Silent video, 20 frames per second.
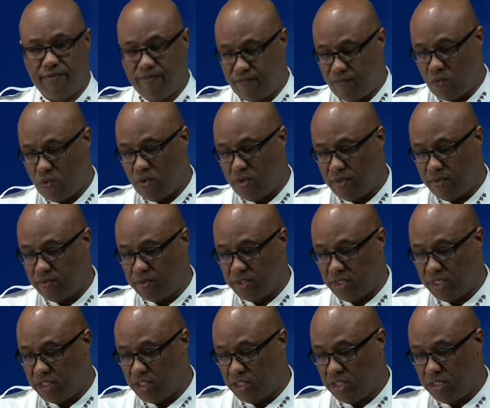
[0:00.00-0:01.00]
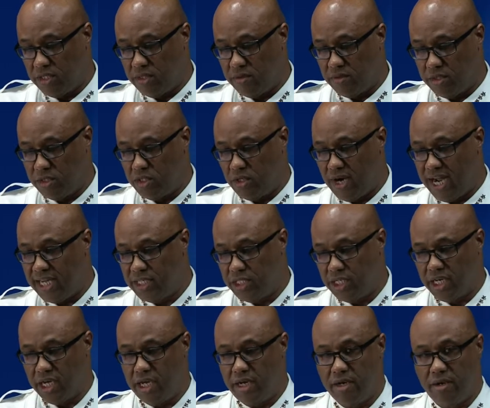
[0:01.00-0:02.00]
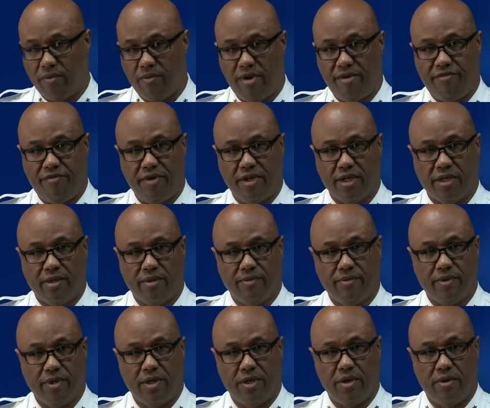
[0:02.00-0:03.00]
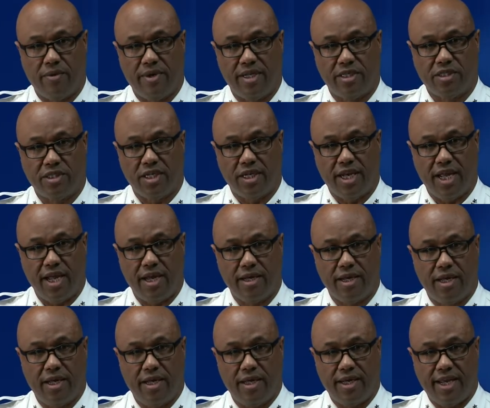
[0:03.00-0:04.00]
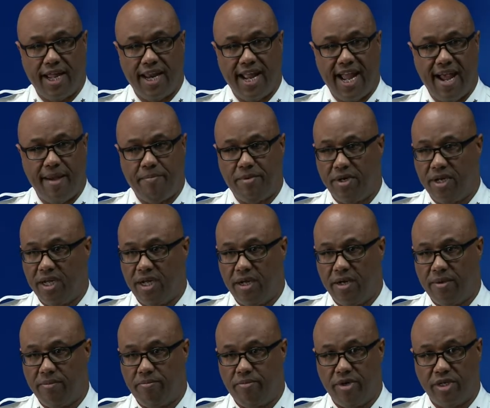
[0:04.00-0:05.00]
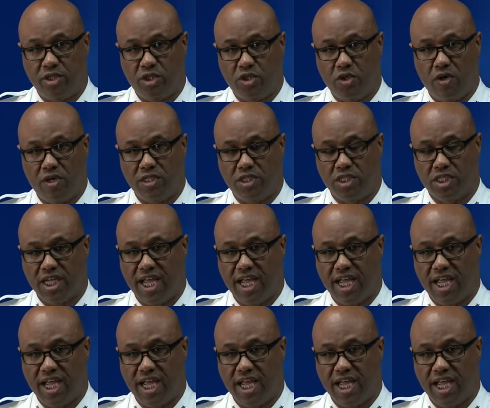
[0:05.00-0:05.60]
for such a tragic and horrific, you know, incident that happened here in Prince George's